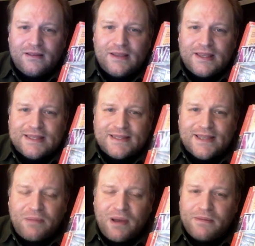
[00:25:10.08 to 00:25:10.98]
is
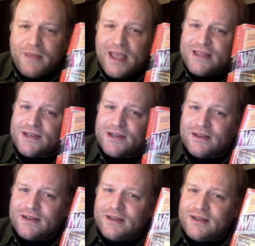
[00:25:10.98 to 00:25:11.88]
a puppet
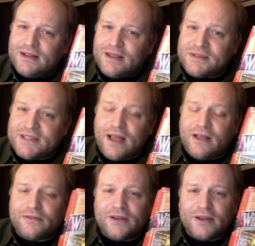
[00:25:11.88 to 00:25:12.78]
master
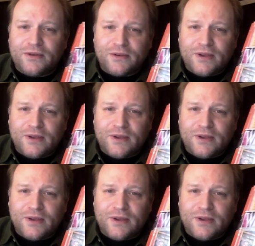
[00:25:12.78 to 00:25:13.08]
himself, and who